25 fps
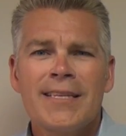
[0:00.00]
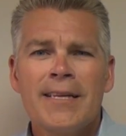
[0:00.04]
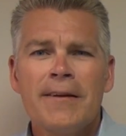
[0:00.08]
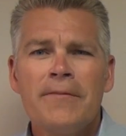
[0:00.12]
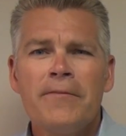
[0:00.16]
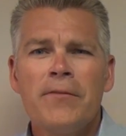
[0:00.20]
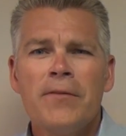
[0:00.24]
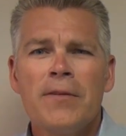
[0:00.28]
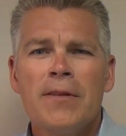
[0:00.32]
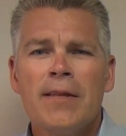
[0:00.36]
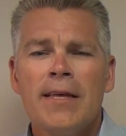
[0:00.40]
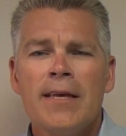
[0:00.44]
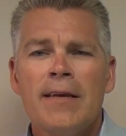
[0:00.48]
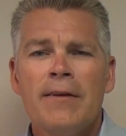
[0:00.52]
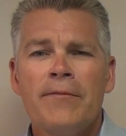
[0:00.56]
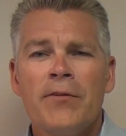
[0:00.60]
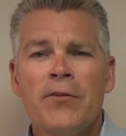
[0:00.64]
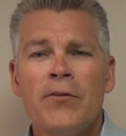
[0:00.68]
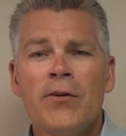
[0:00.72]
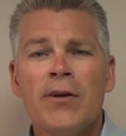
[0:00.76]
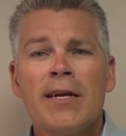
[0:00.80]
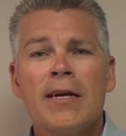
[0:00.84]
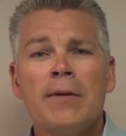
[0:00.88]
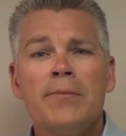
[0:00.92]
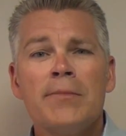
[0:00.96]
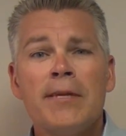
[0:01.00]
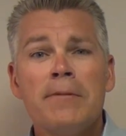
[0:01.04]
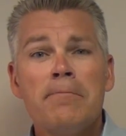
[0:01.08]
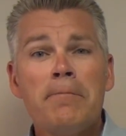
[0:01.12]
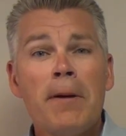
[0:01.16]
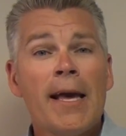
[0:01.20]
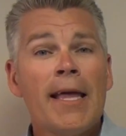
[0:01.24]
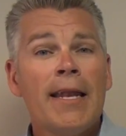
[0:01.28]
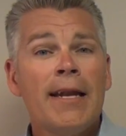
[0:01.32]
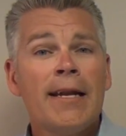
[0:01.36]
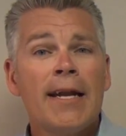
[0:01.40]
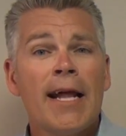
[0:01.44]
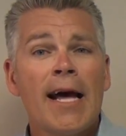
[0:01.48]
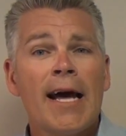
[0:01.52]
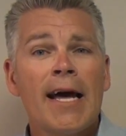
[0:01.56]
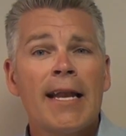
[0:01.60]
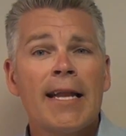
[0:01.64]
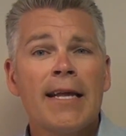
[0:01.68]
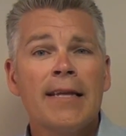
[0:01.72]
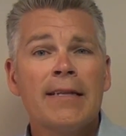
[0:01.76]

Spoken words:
differently if your income depended on